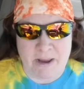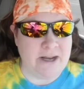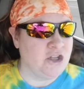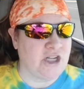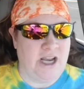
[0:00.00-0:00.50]

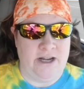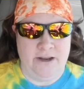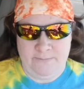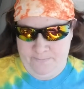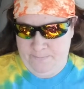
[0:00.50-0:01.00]
made in
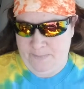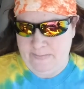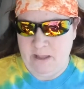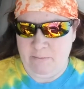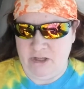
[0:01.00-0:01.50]
China,
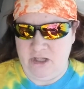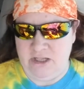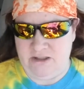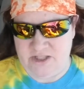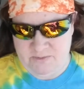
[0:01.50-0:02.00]
but look
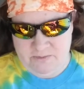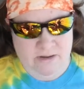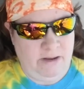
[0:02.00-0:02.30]
at this.